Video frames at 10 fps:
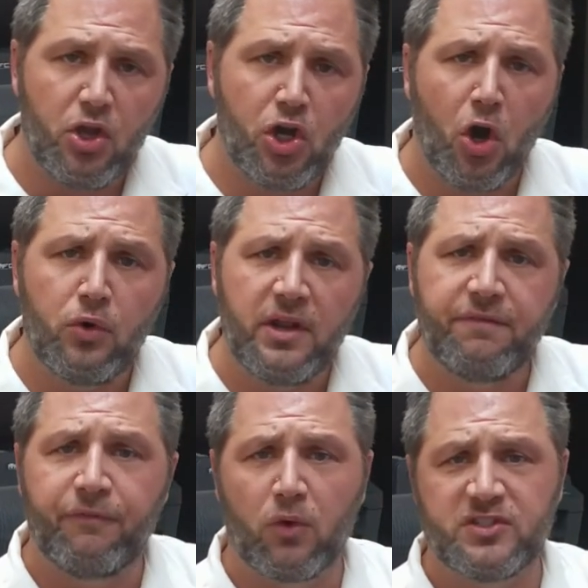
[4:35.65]
code
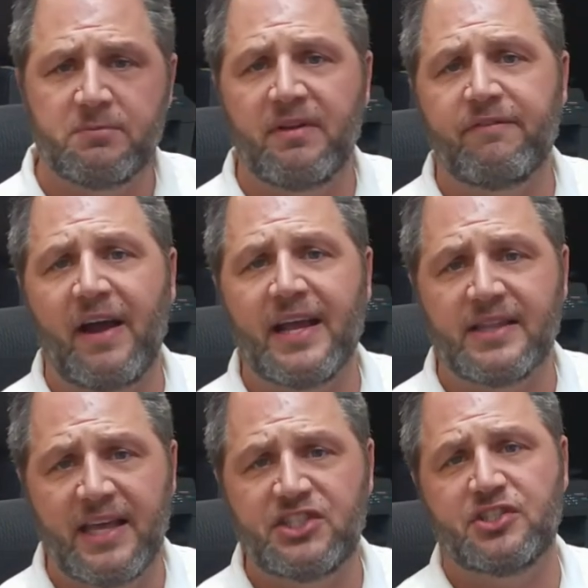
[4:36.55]
enforcement
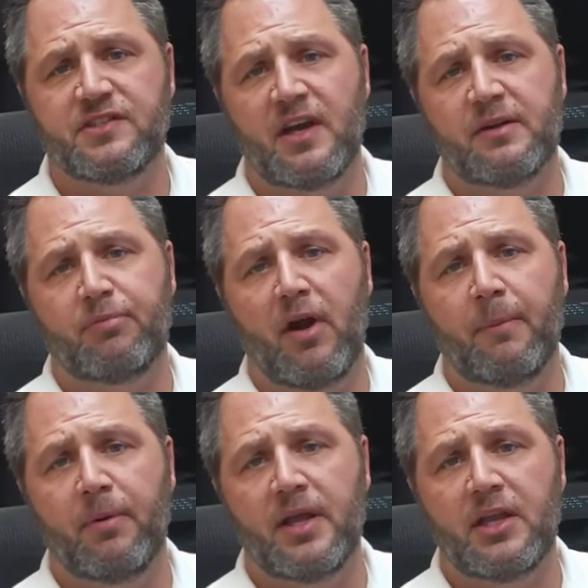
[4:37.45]
violations on a
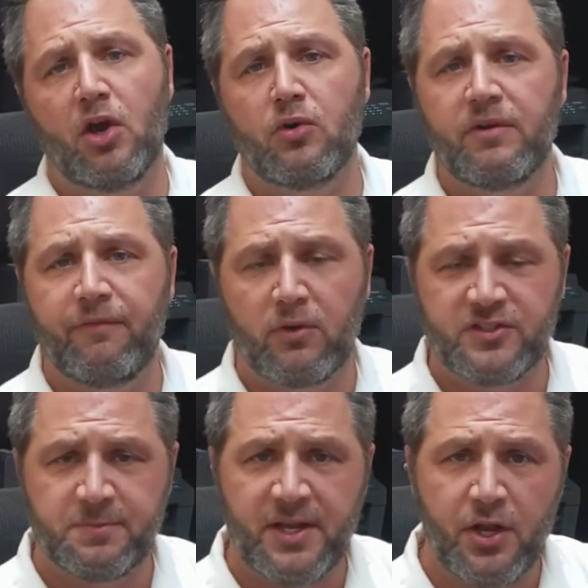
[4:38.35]
property, code
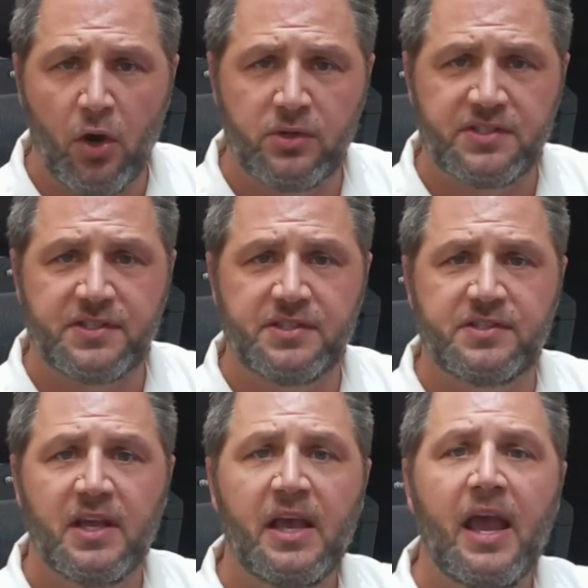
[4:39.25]
enforcement
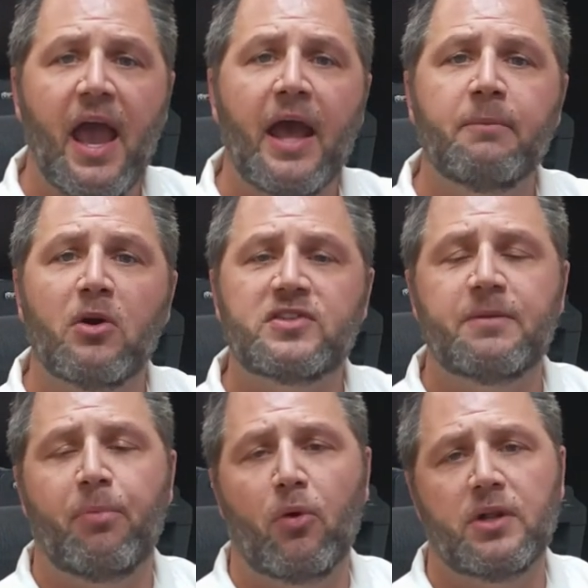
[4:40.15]
notices, and most
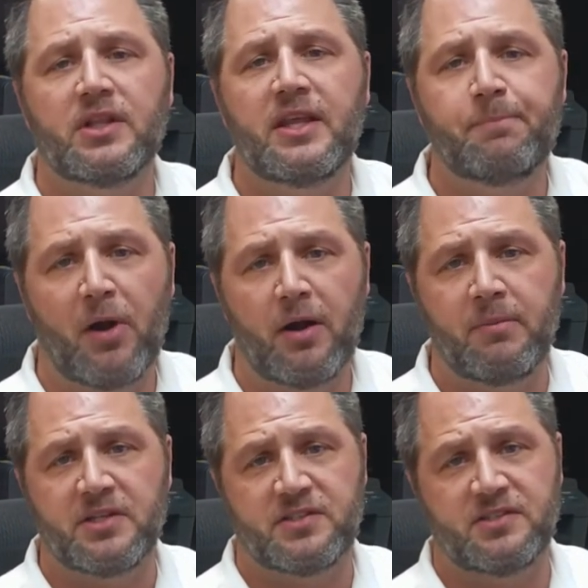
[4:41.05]
importantly,
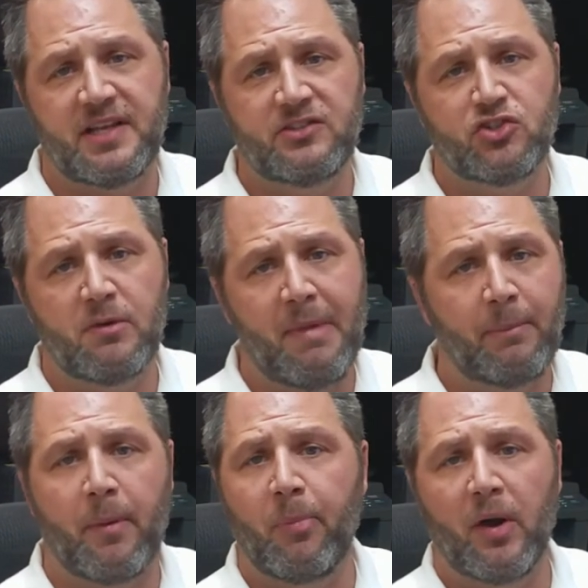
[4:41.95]
permits. Because as you
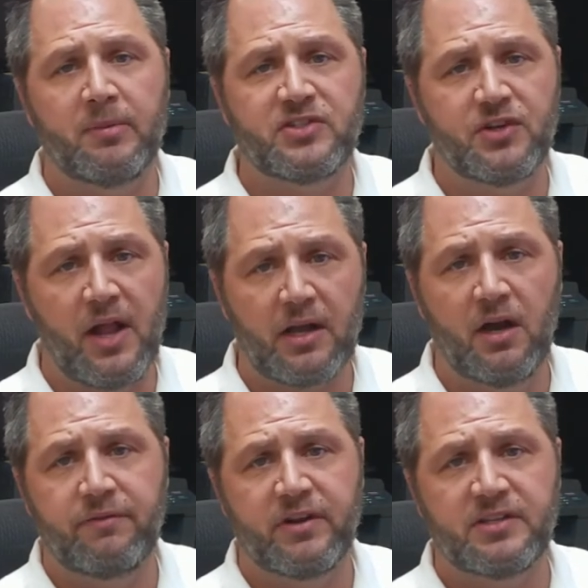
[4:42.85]
remember, permits are not
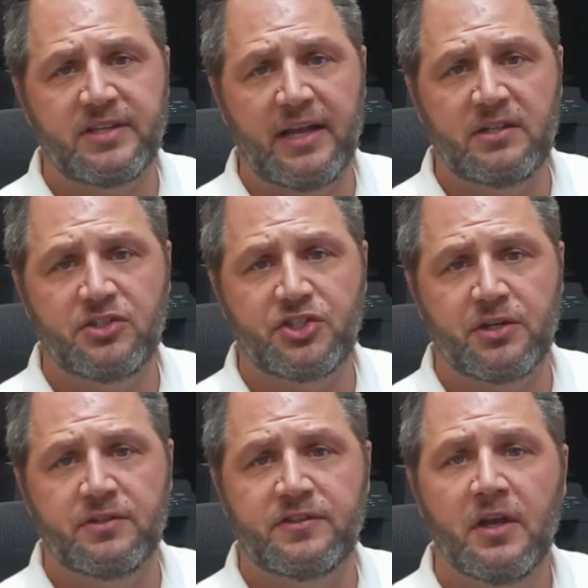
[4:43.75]
covered in title
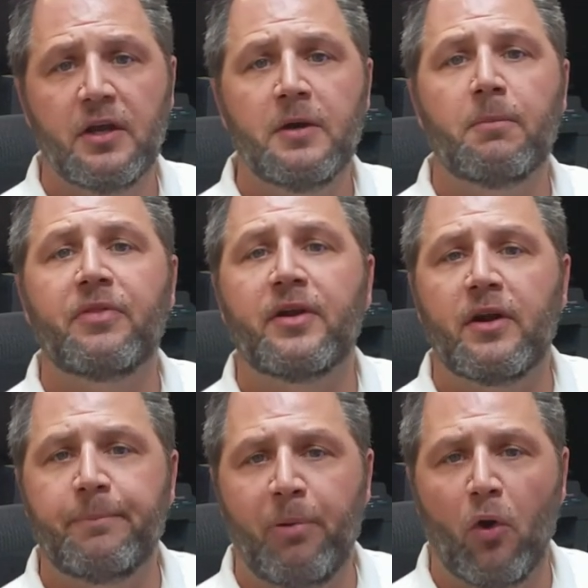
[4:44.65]
insurance, but they're
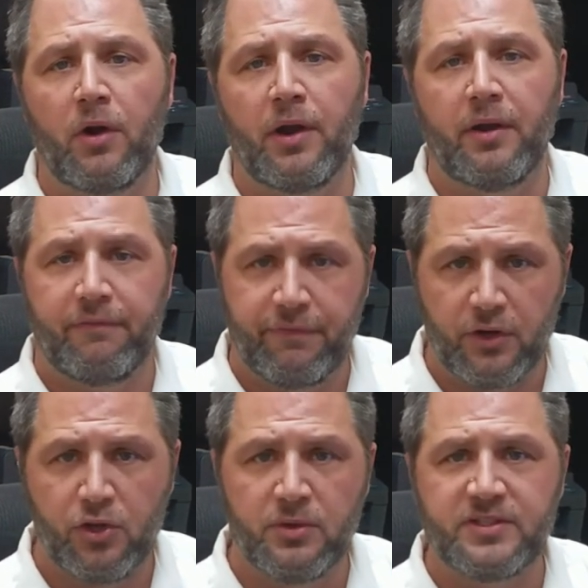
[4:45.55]
important for
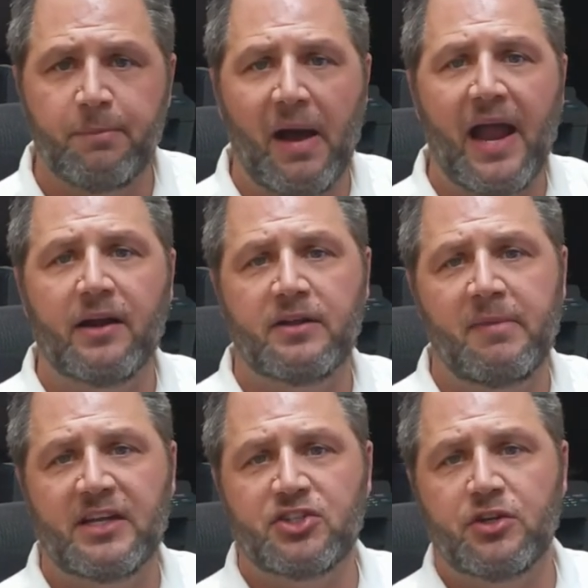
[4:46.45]
you as a buyer to
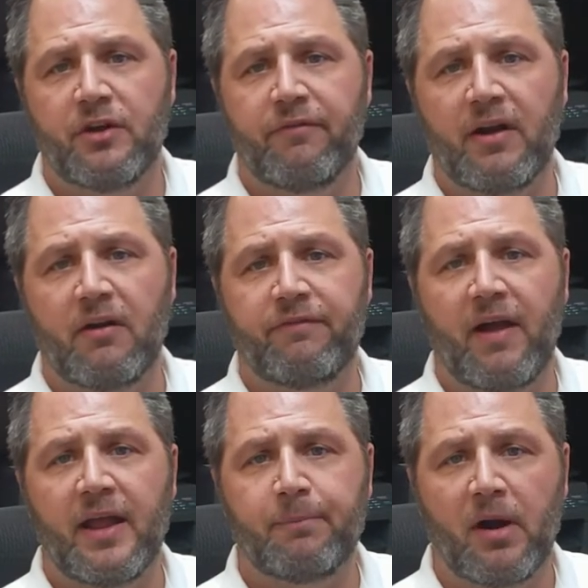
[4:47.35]
make sure you're
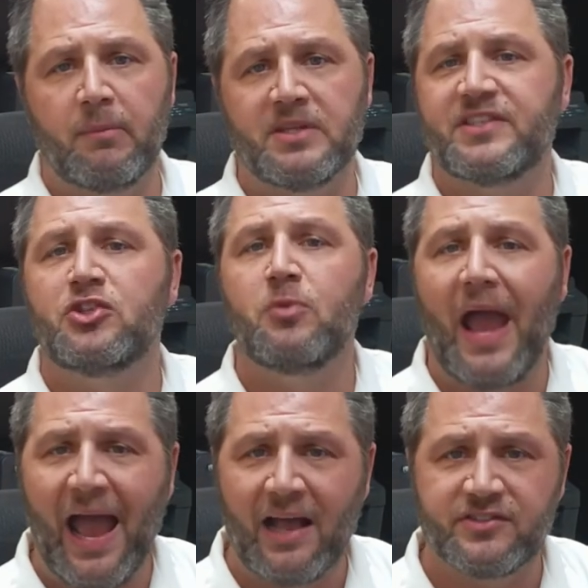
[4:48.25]
verifying permits and you
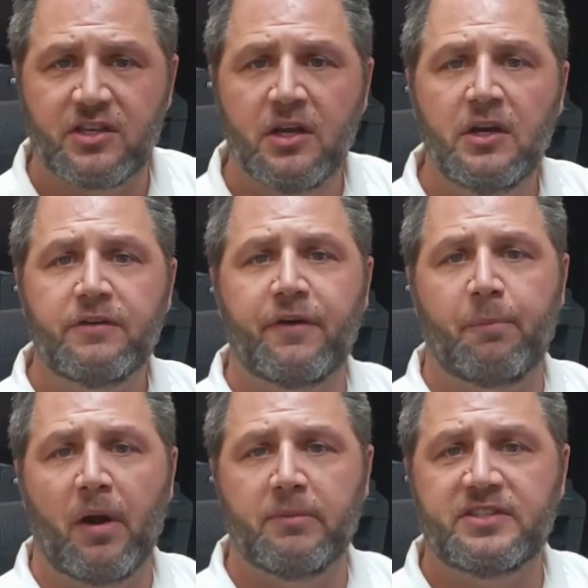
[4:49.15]
ask for
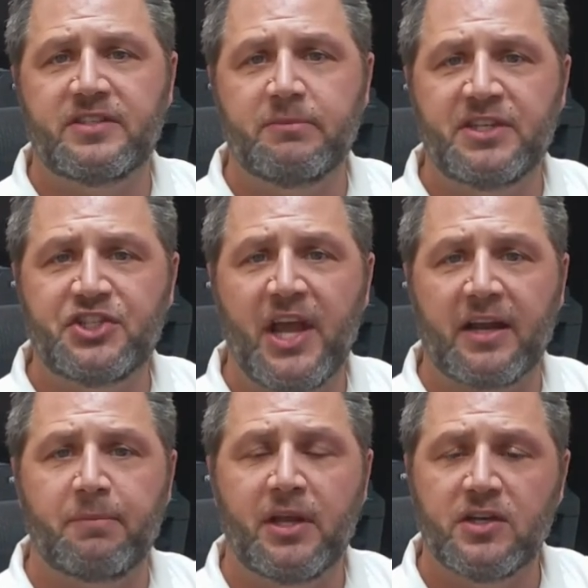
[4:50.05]
permits to be
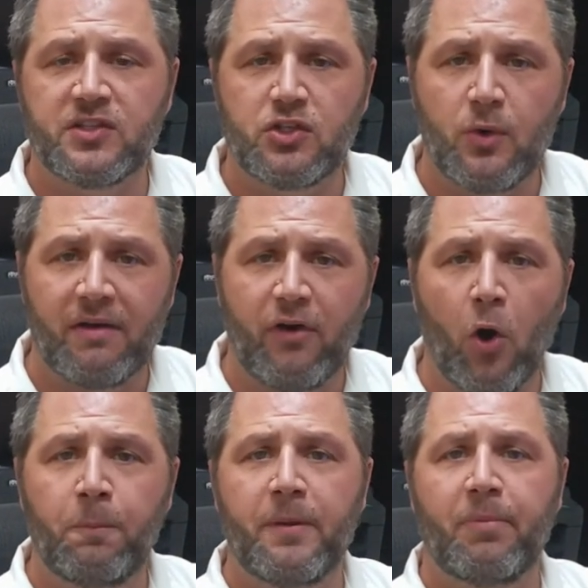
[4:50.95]
checked because you have
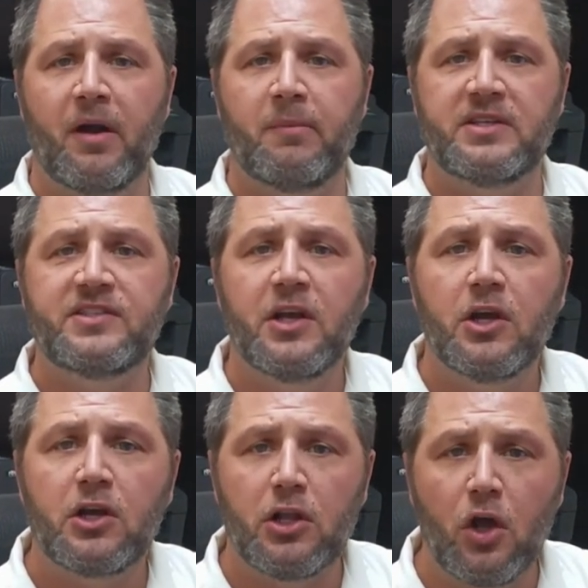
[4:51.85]
open permits,
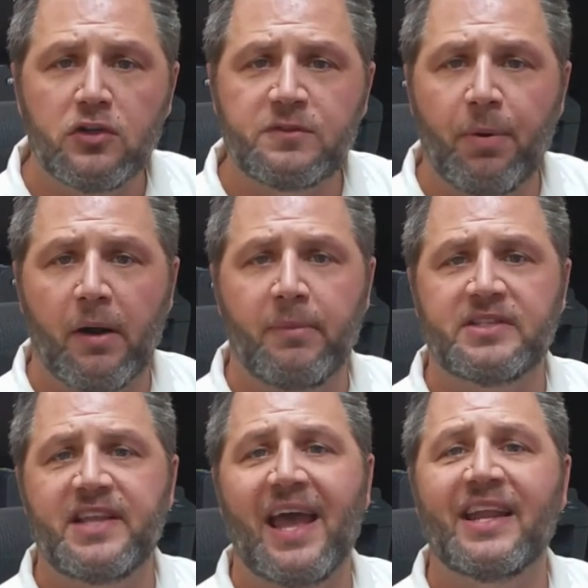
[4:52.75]
closed
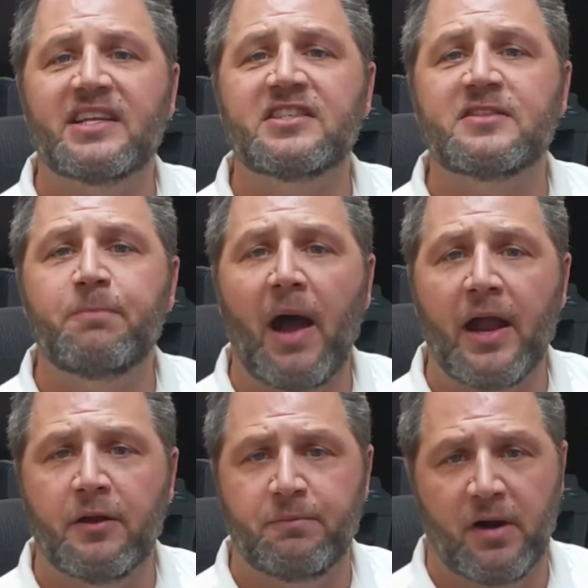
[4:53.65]
permits, and
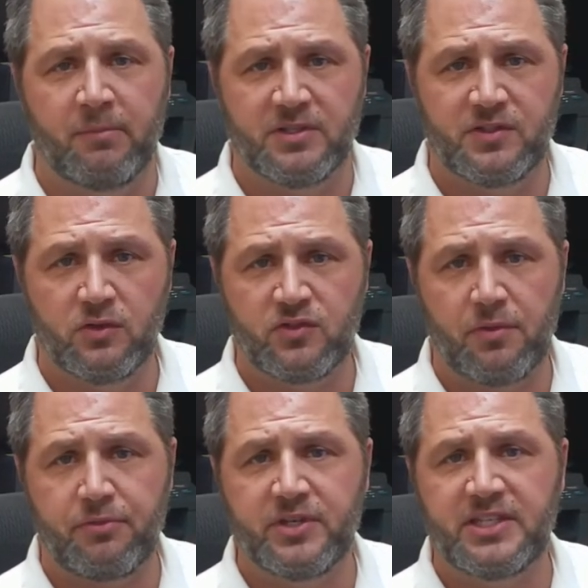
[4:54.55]
expired permits. Those are
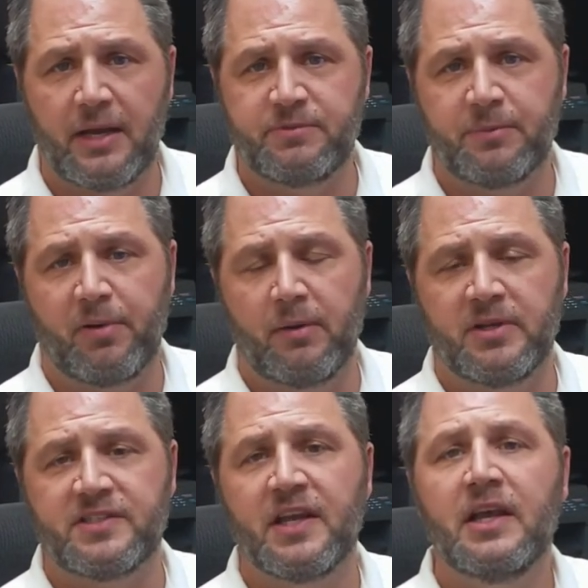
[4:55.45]
three types of
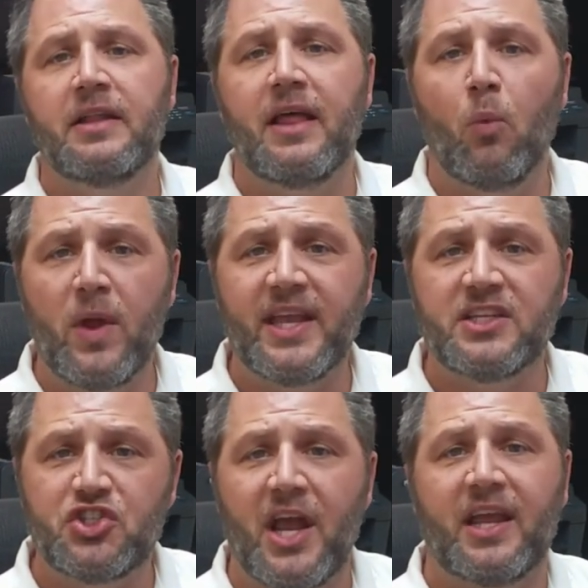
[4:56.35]
permits that we
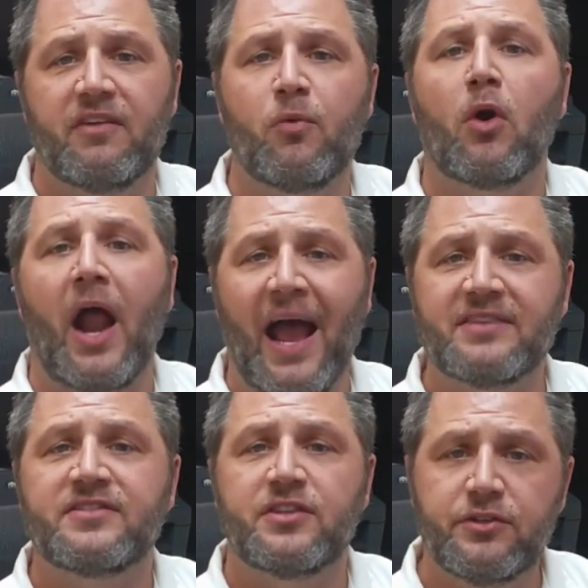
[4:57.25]
can check if we're
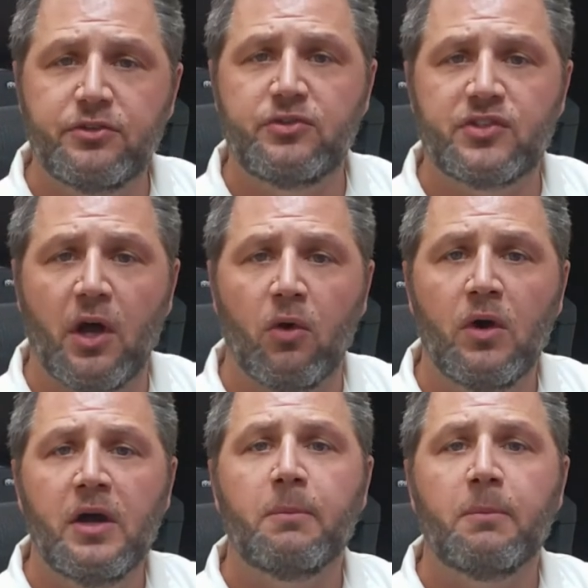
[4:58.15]
asked to do so.